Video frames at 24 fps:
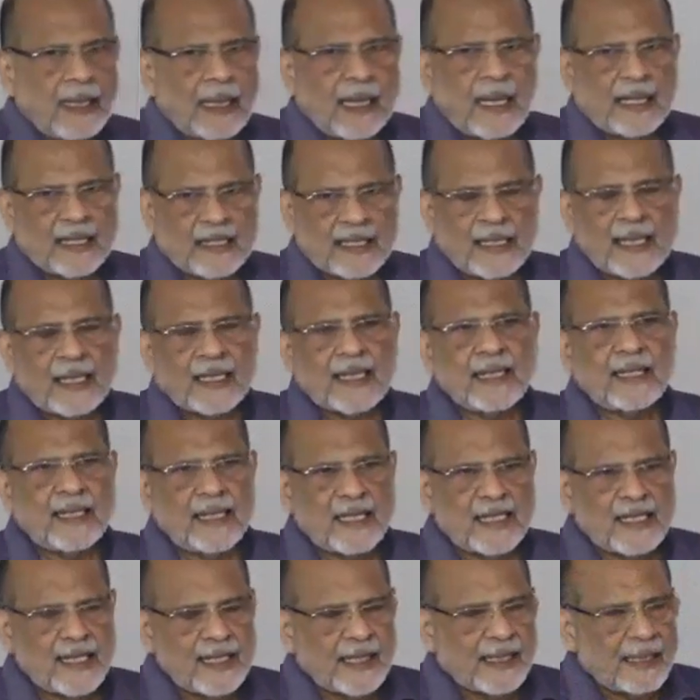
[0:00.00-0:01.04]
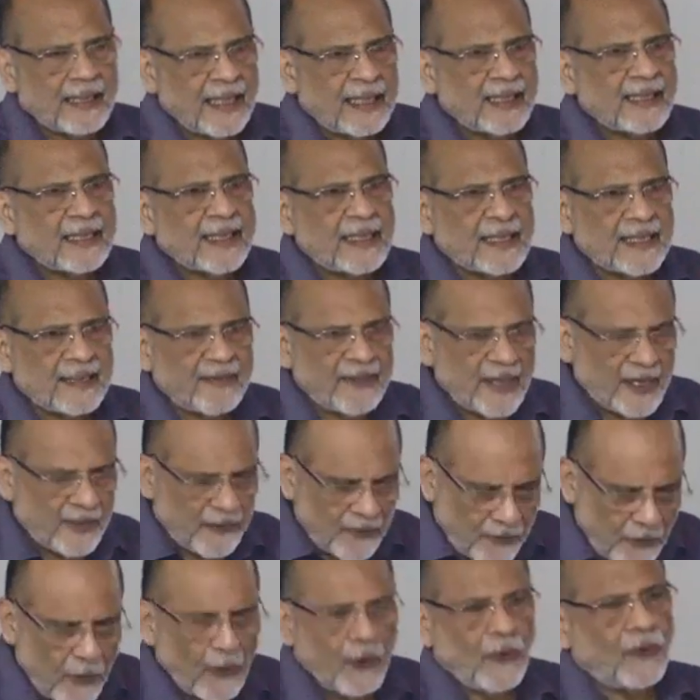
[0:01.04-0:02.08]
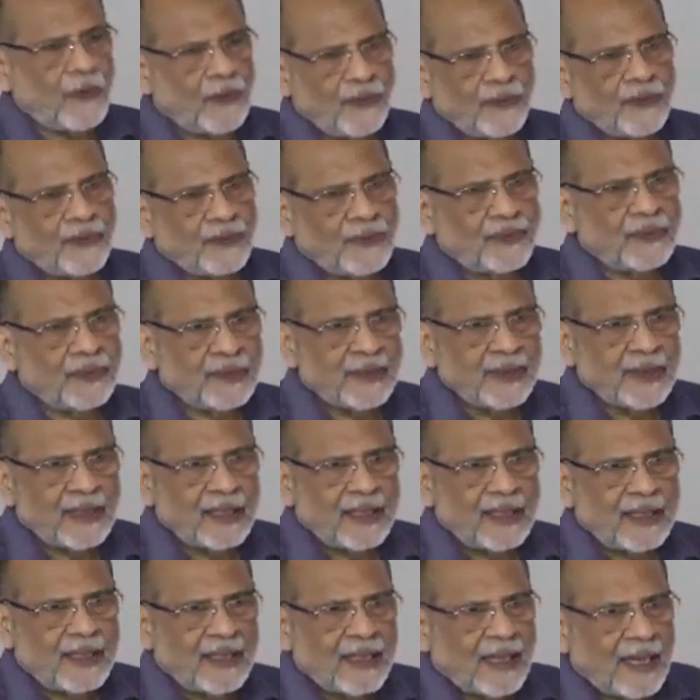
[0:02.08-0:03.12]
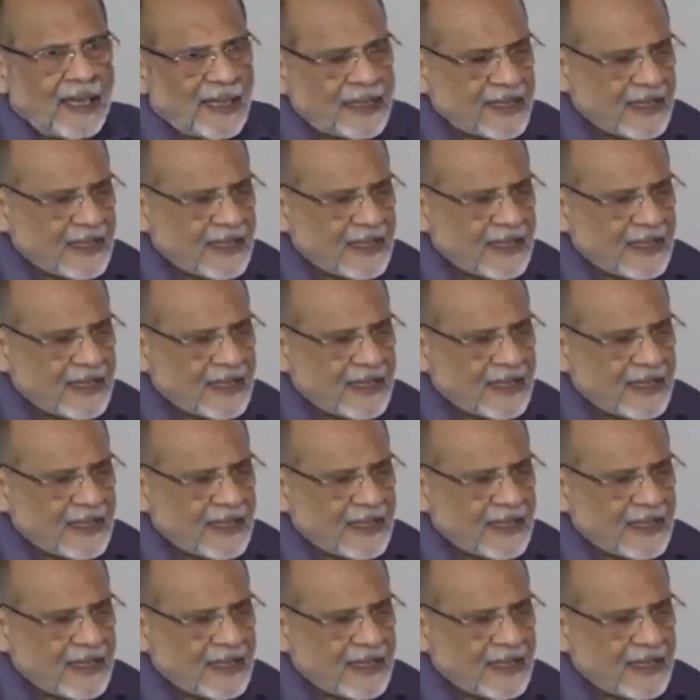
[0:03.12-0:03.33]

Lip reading: I started teaching in 1974. I